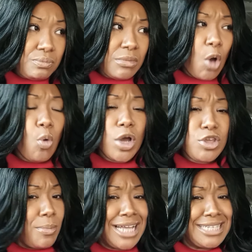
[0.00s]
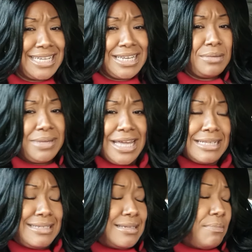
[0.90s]
or you might see them get
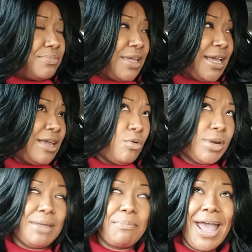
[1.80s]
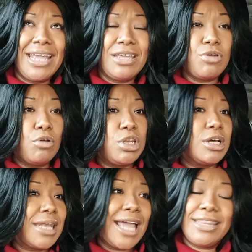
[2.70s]
something, or they might, you know, look
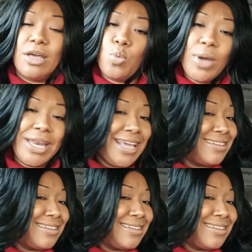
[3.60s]
like they're winning.